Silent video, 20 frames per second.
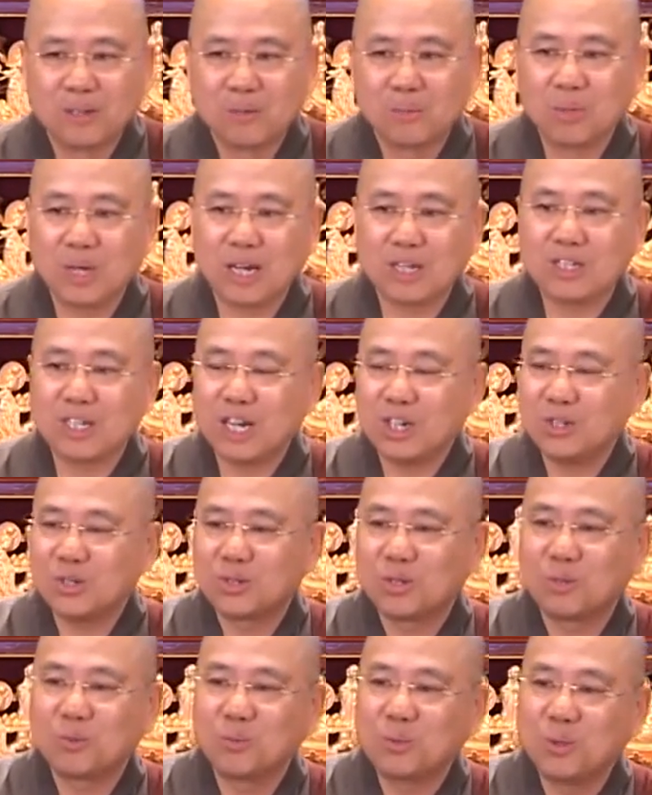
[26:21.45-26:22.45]
we attach
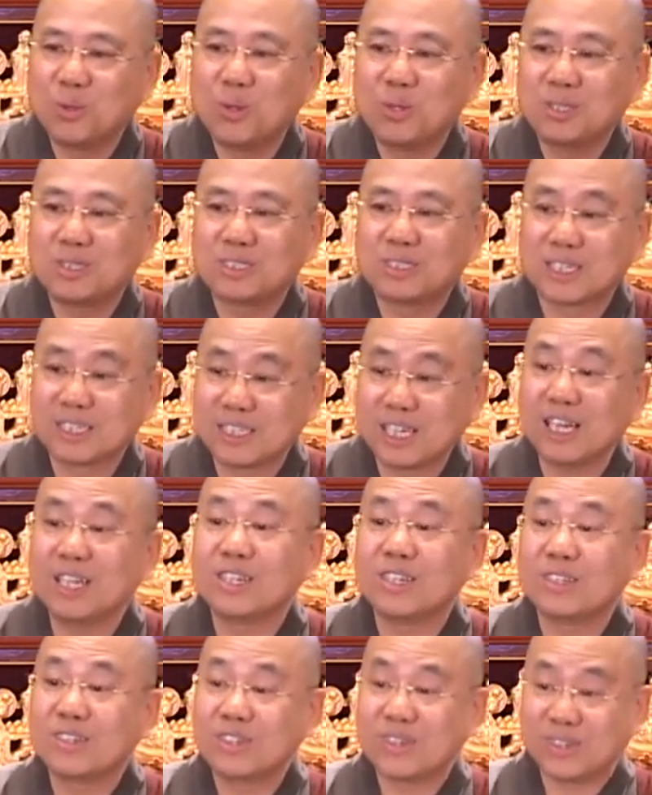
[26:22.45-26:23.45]
to the words, the
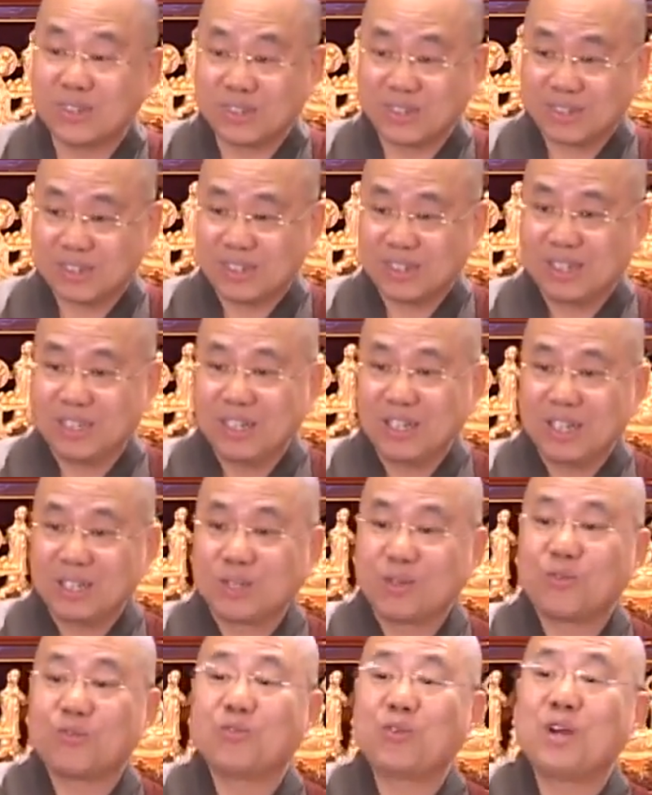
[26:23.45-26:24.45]
sentences,
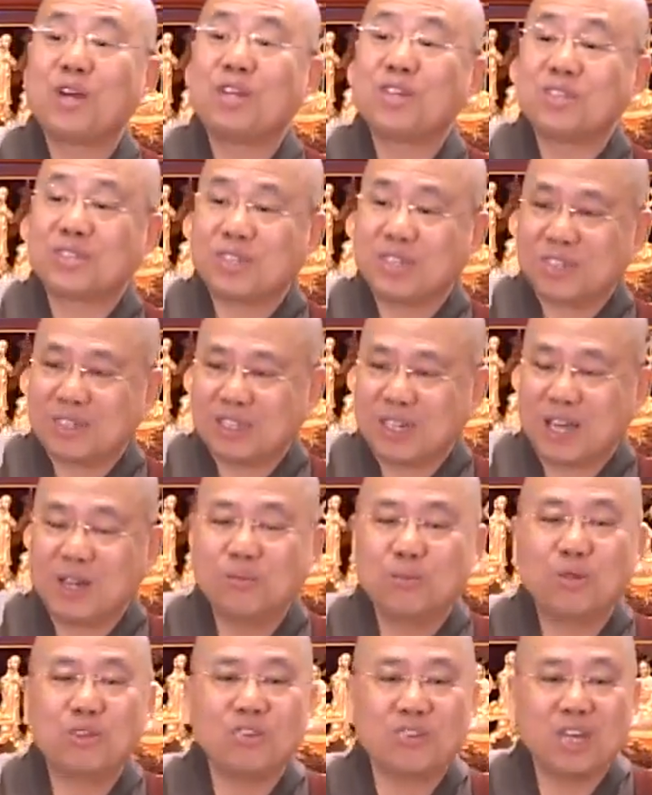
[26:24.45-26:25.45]
the phrases,
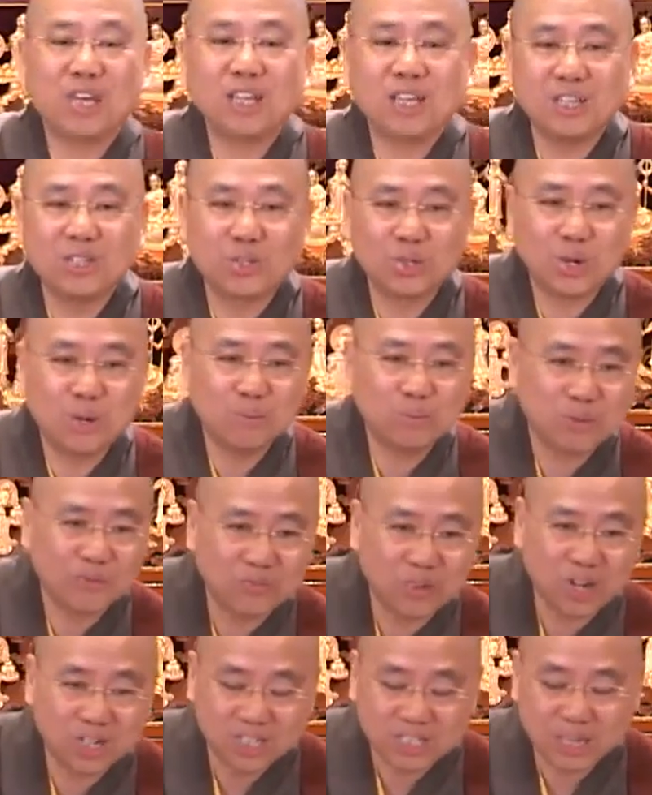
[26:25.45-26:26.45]
and we think in terms
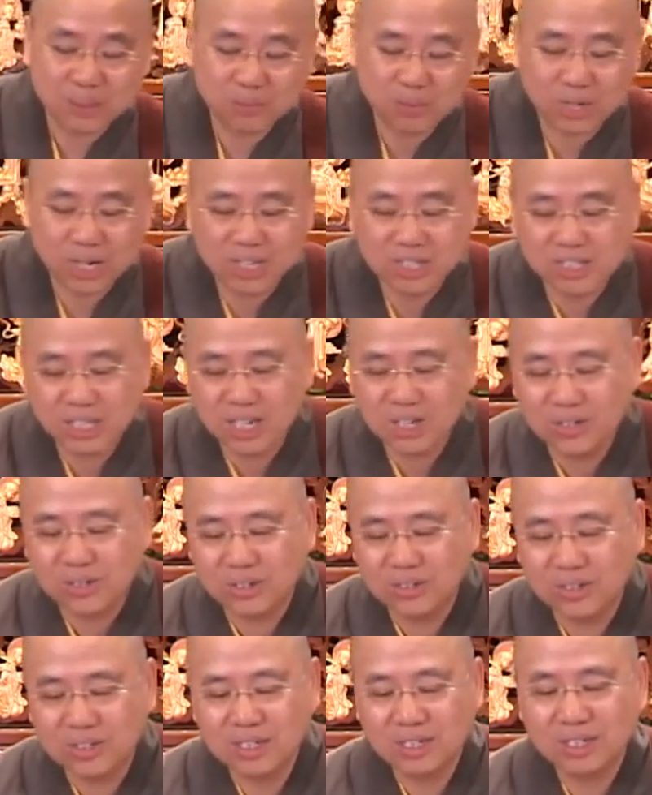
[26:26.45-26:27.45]
of
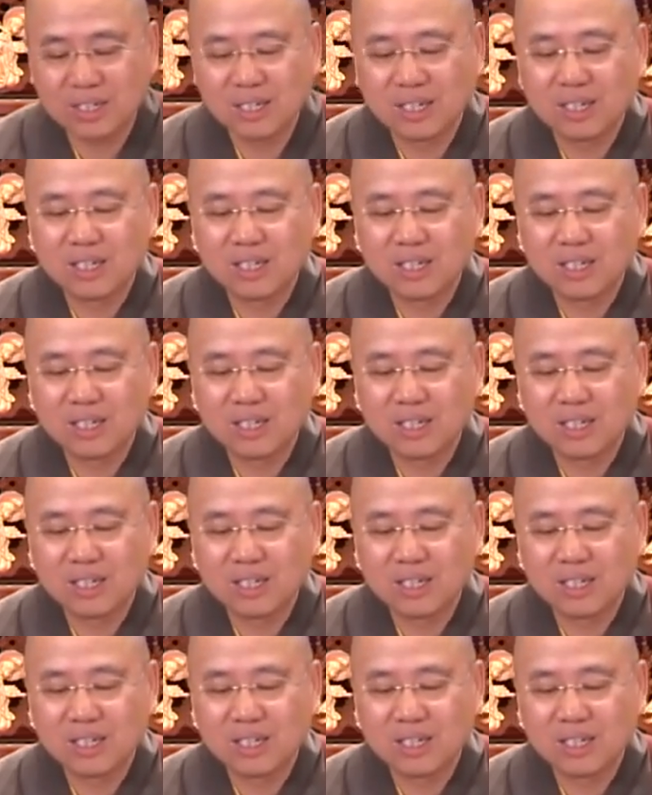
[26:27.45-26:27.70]
conceptualizations.